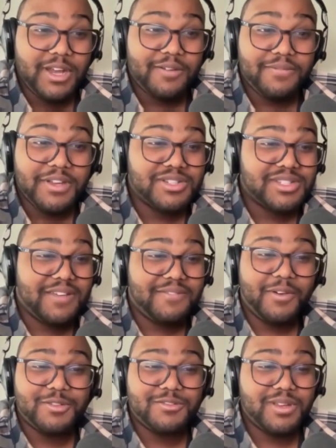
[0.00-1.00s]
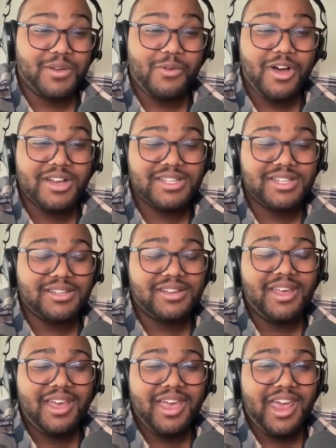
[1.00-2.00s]
features that folks really want,
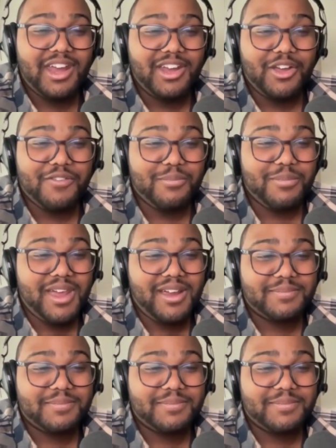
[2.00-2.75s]
and go from there.